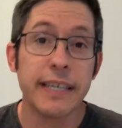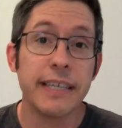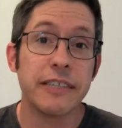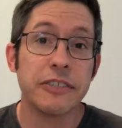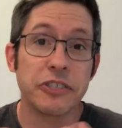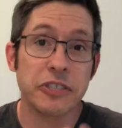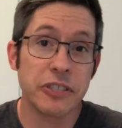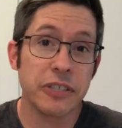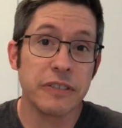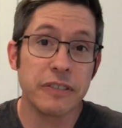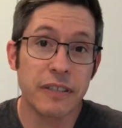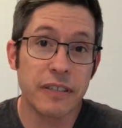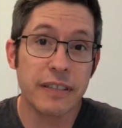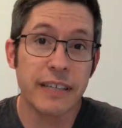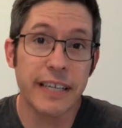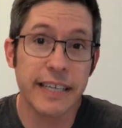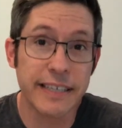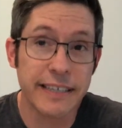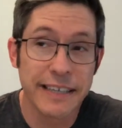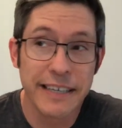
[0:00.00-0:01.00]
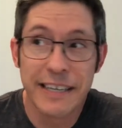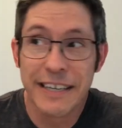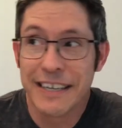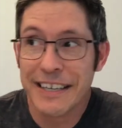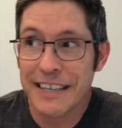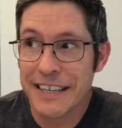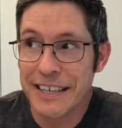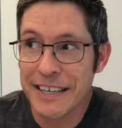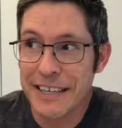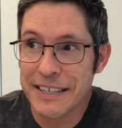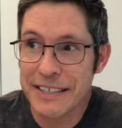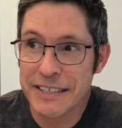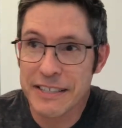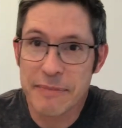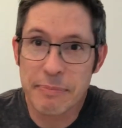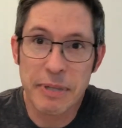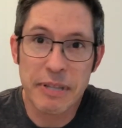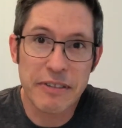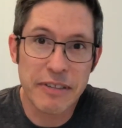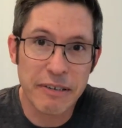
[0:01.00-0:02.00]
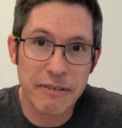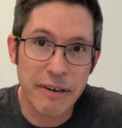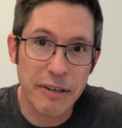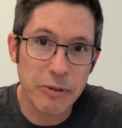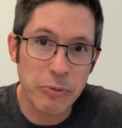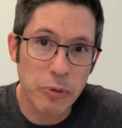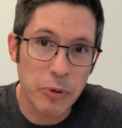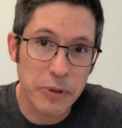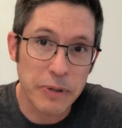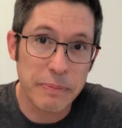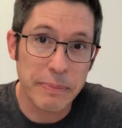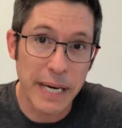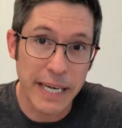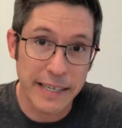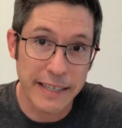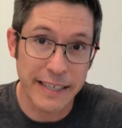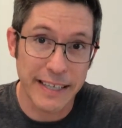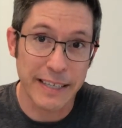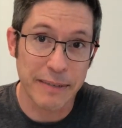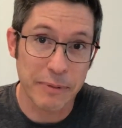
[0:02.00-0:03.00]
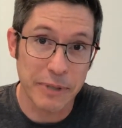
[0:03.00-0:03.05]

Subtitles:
and it shouldn't look like it's been sent around the world and back again